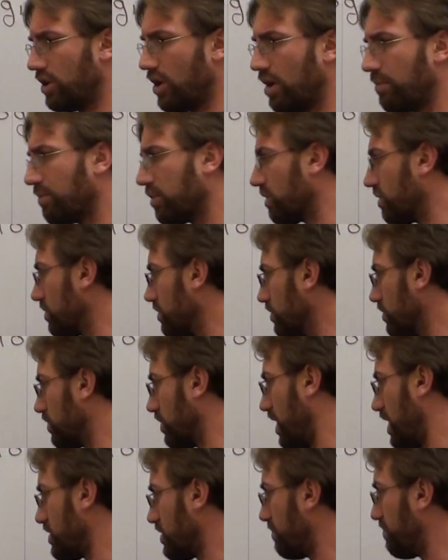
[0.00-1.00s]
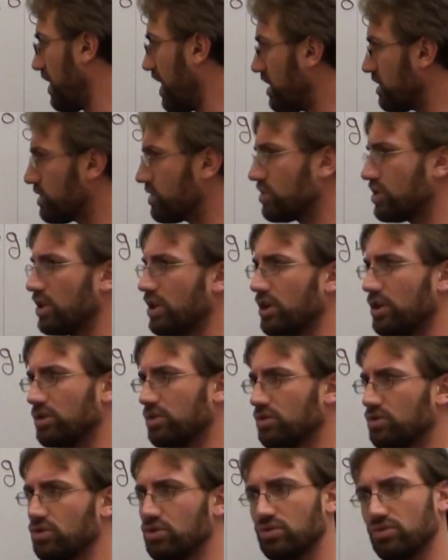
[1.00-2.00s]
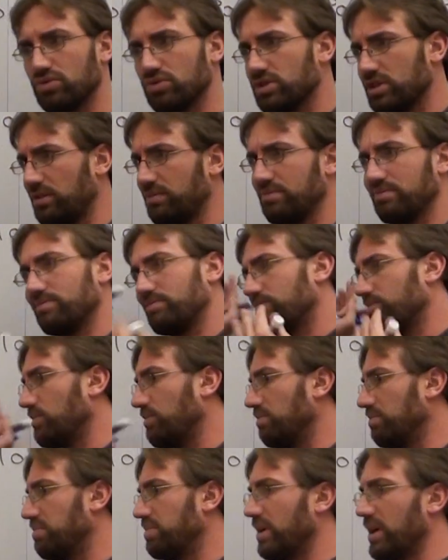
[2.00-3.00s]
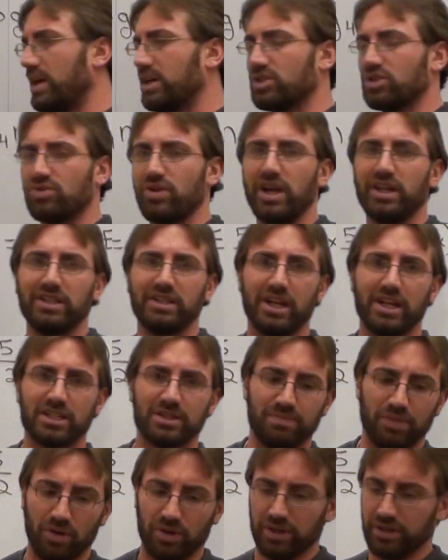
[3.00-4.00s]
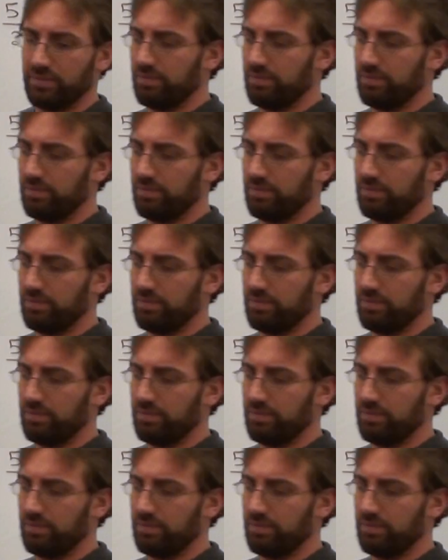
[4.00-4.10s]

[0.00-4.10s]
number as a base uh, to some uh, stranded exponent.